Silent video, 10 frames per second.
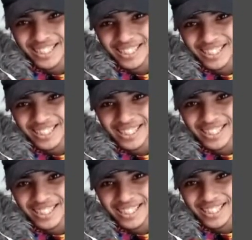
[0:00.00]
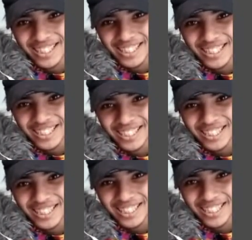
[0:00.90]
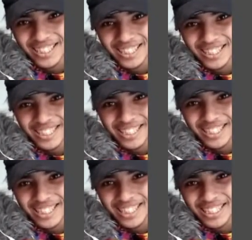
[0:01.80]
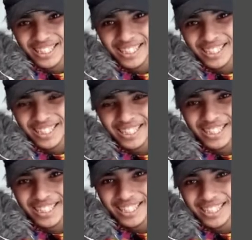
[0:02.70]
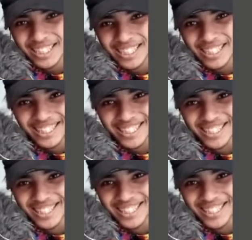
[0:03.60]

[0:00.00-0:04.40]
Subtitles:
[no speech]